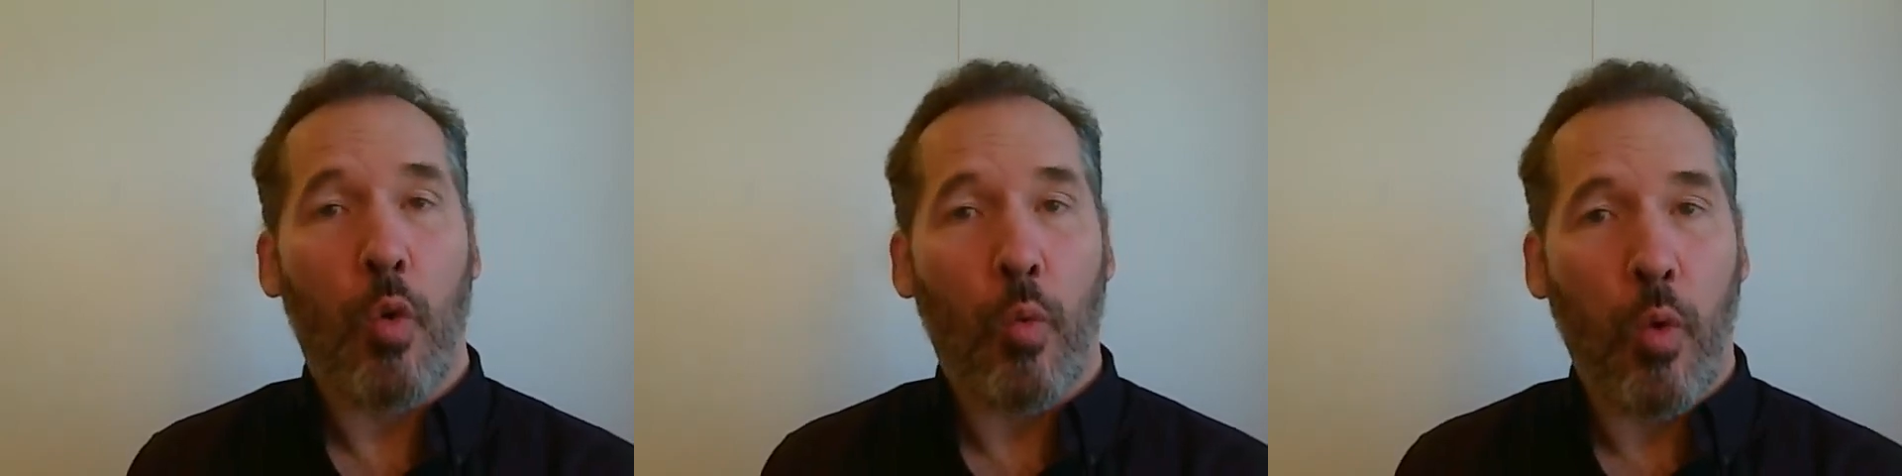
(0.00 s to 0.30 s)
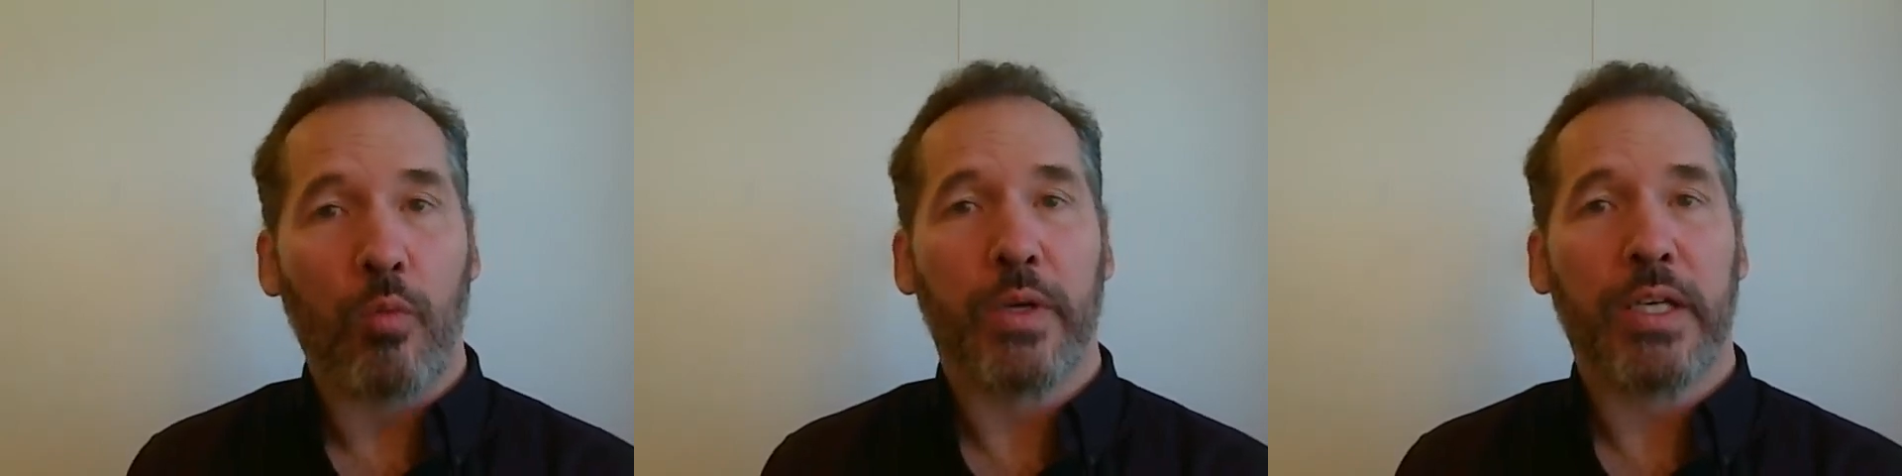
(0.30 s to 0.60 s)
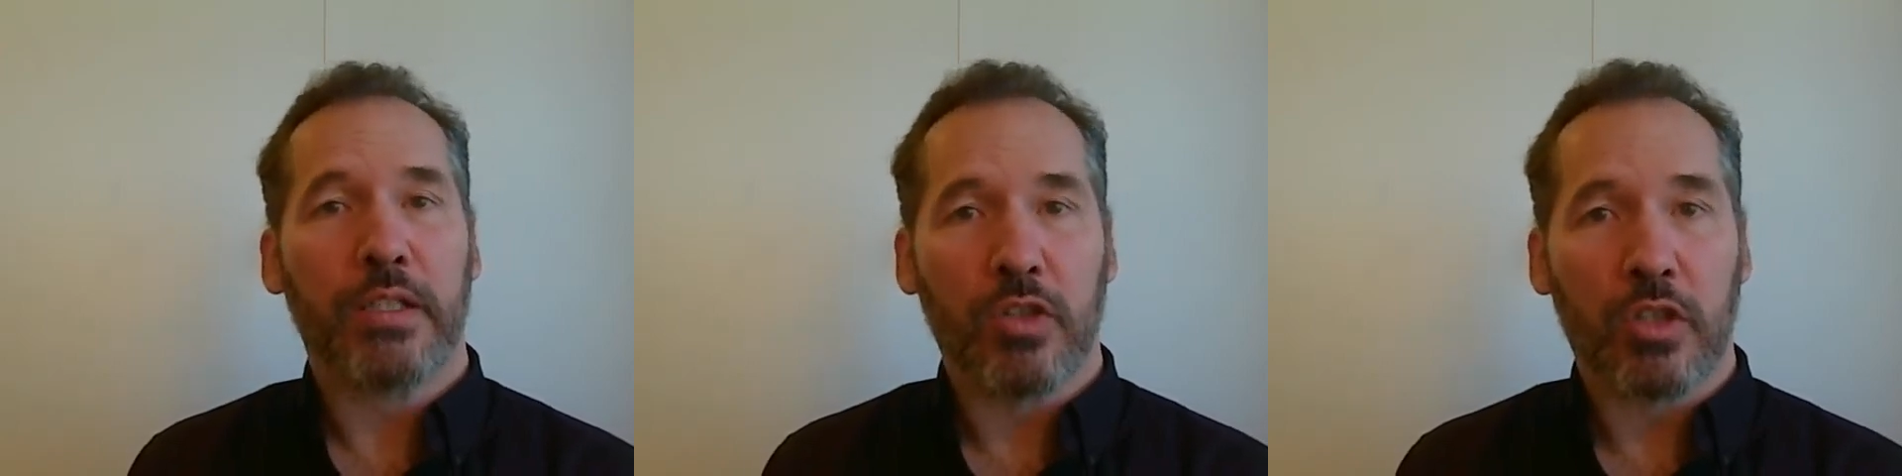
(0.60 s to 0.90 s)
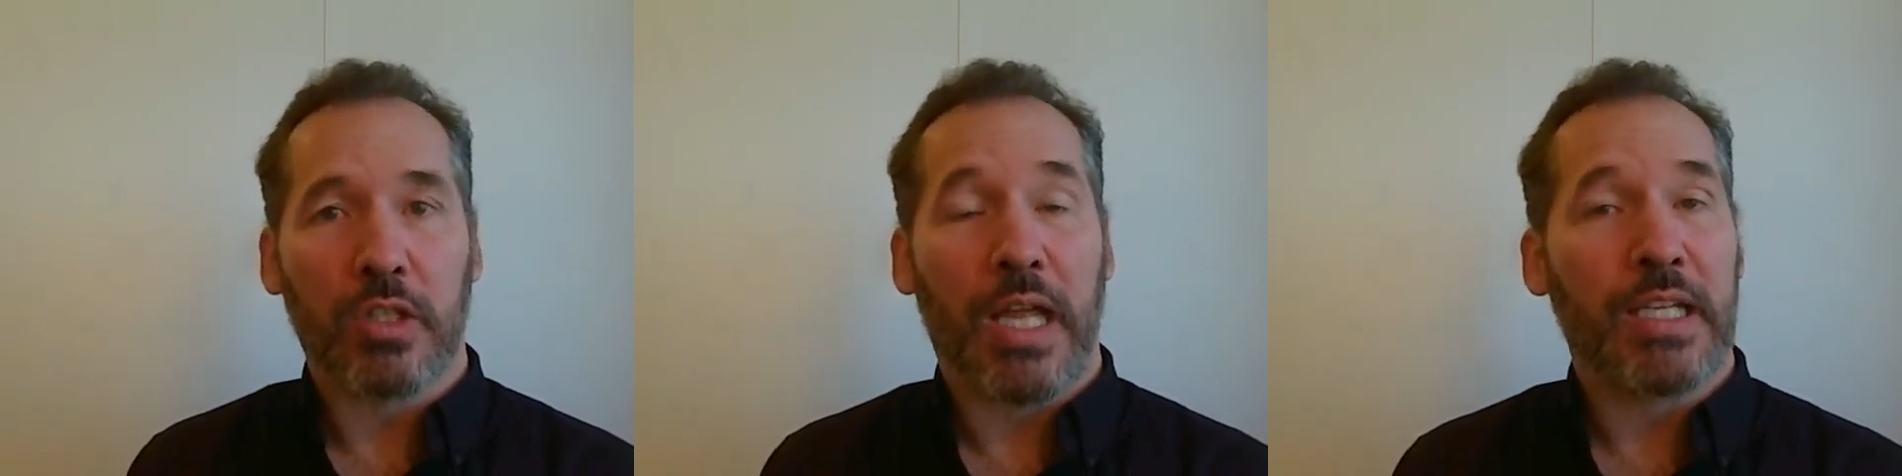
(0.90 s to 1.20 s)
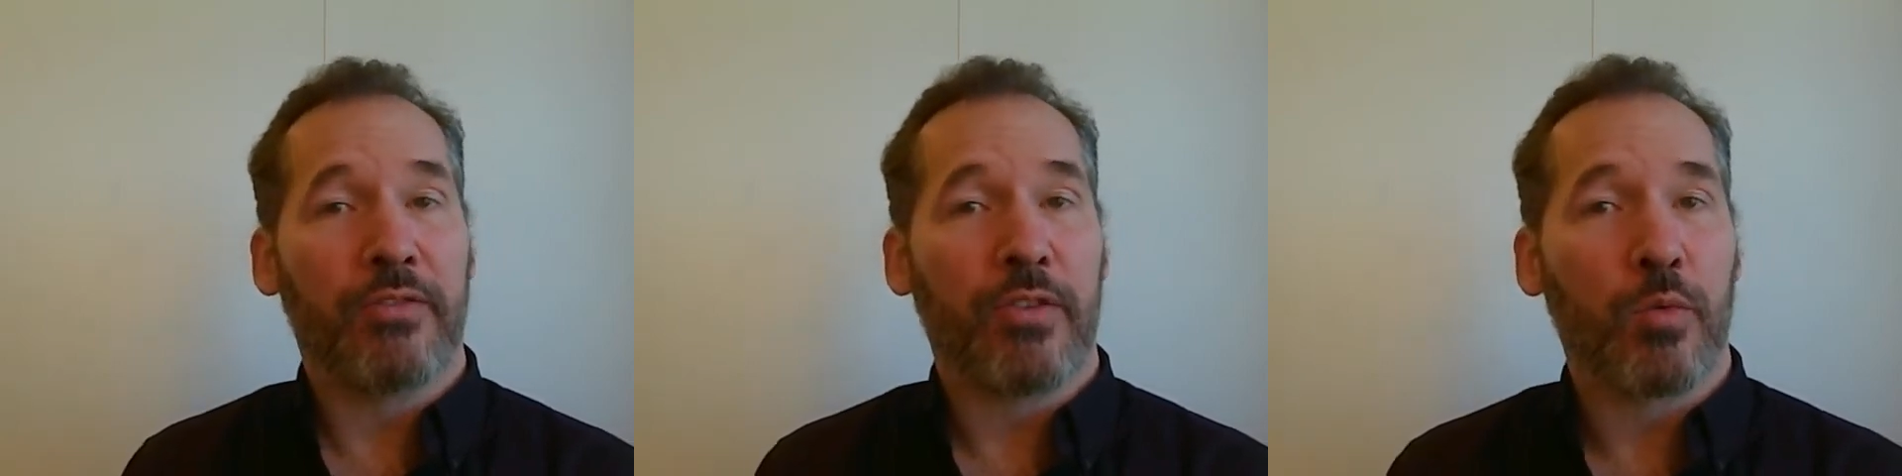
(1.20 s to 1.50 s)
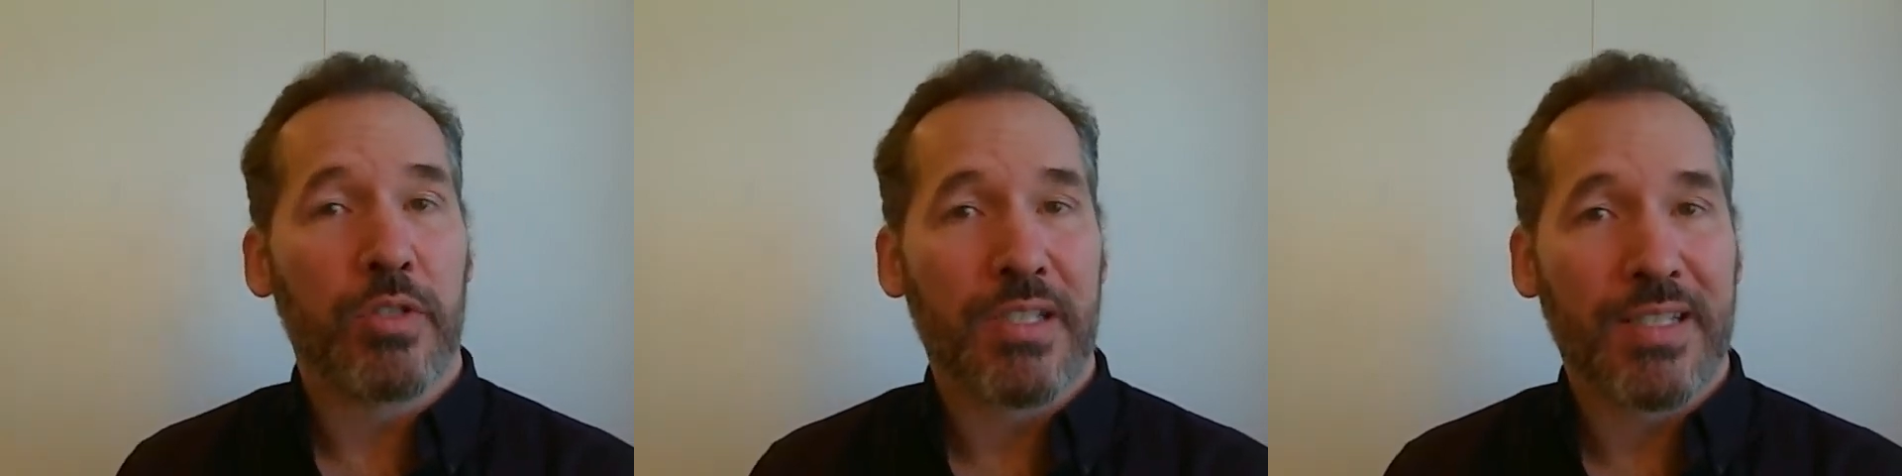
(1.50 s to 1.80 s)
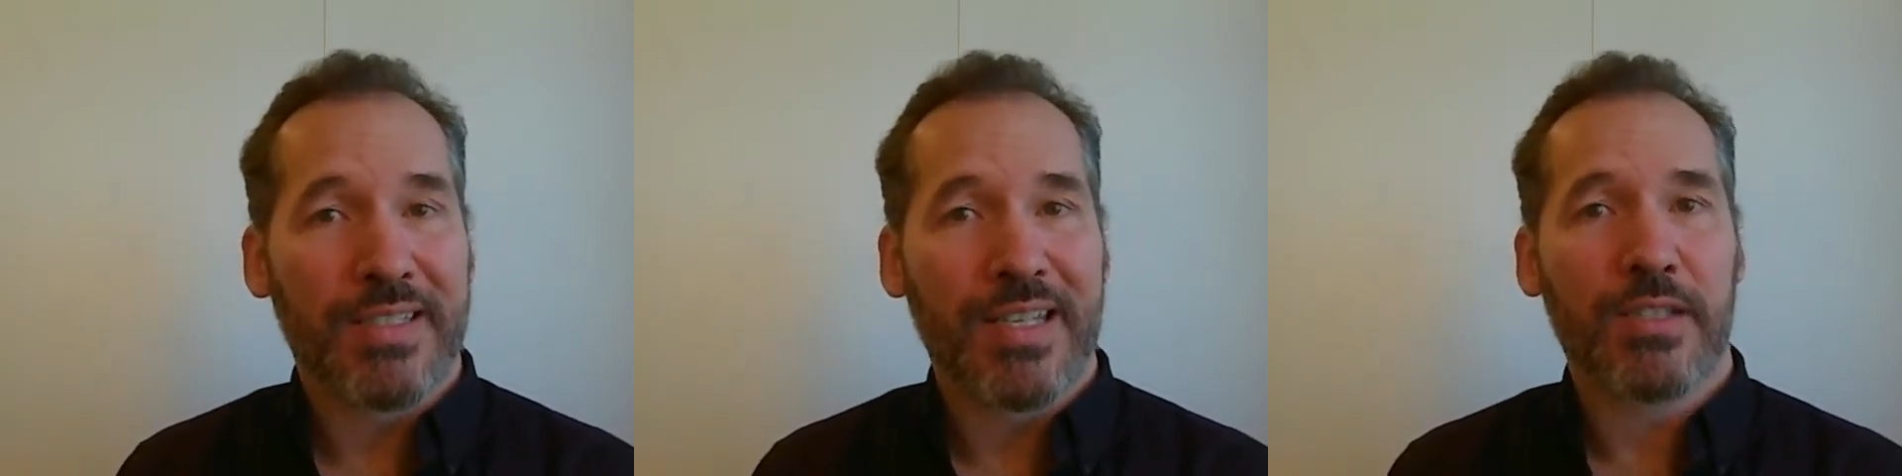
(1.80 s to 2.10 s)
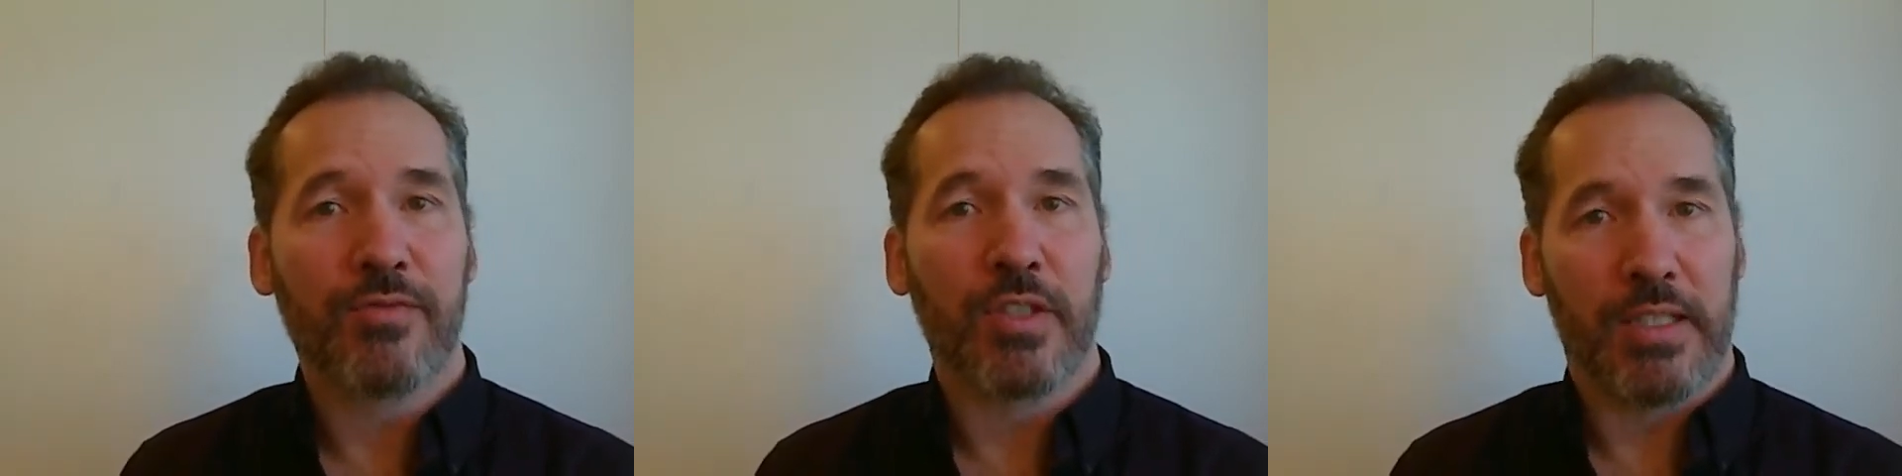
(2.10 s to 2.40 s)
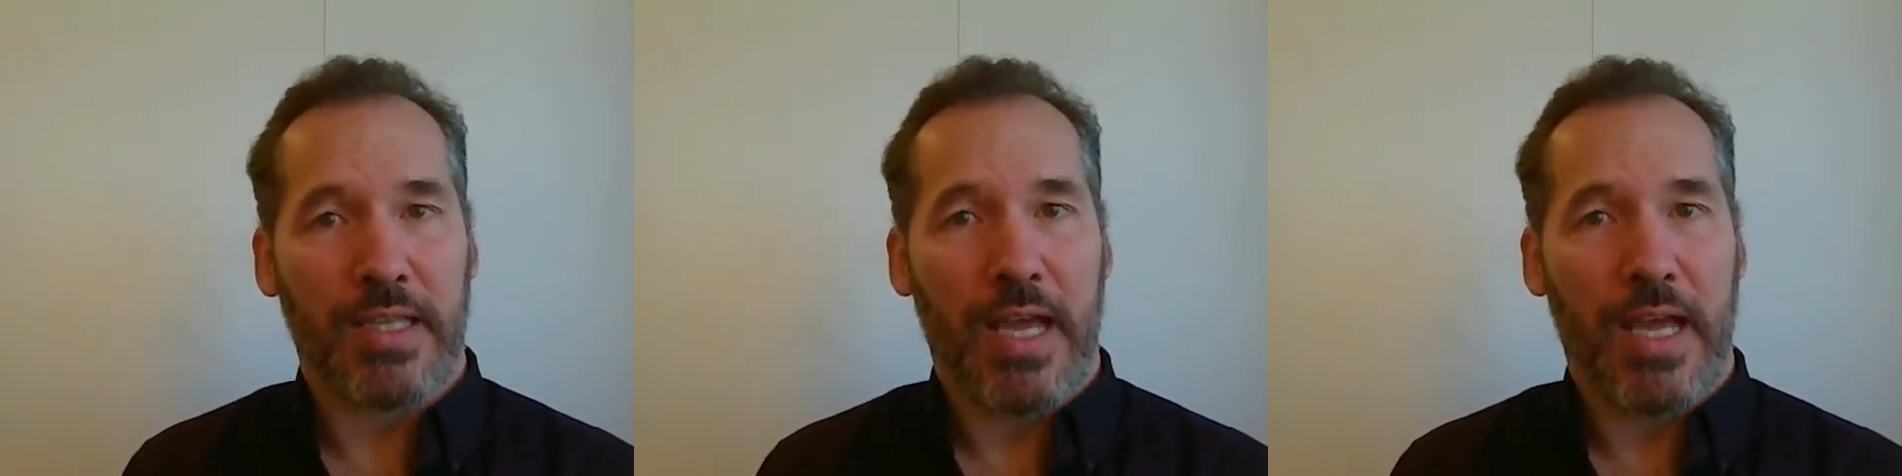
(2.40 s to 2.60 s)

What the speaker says: What would it look like if it were successful at